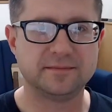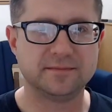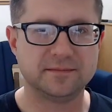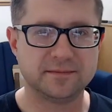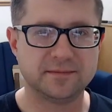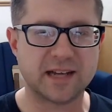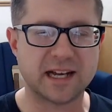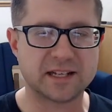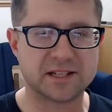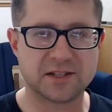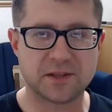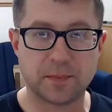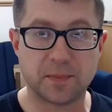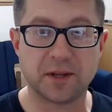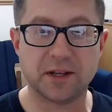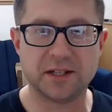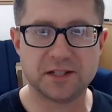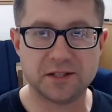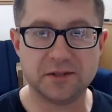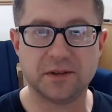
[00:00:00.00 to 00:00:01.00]
That's the
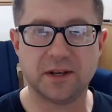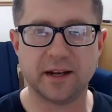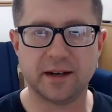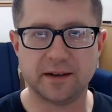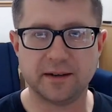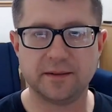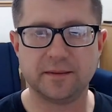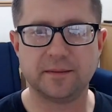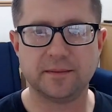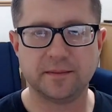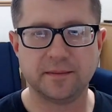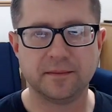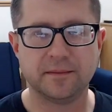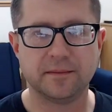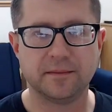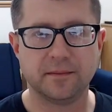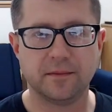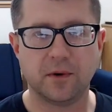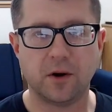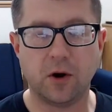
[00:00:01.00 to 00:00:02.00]
place you get it.
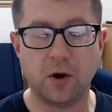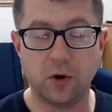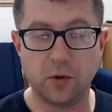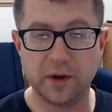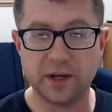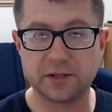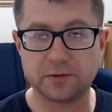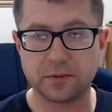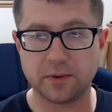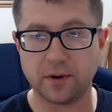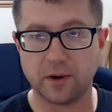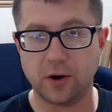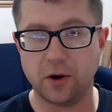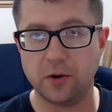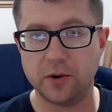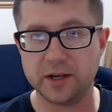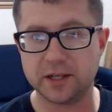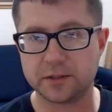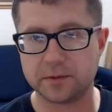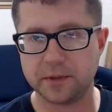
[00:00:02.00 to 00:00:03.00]
Always
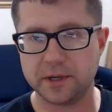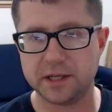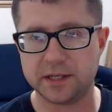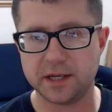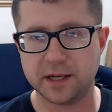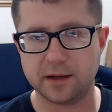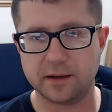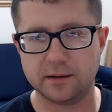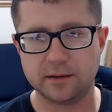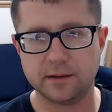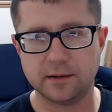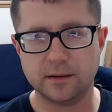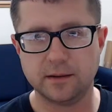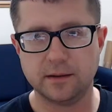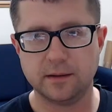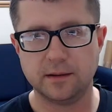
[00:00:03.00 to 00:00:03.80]
retail.